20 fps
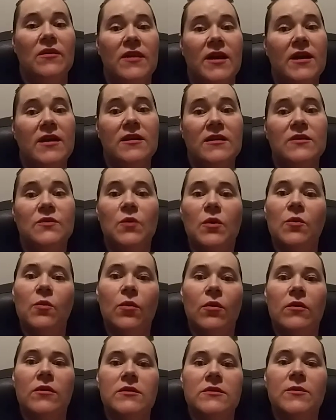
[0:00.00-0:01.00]
that is what
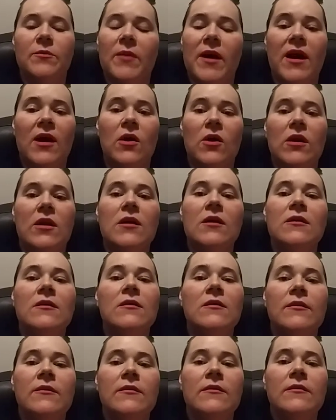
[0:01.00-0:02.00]
war is about.
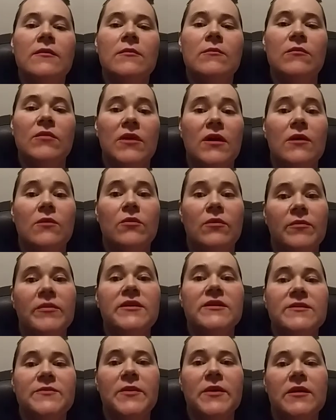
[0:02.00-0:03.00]
Blood will
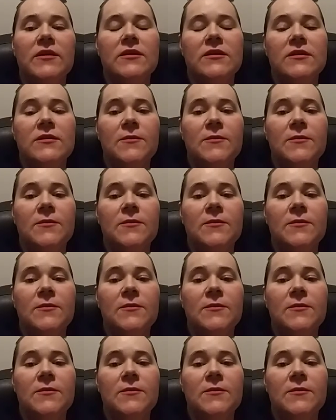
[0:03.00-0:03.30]
be spilled.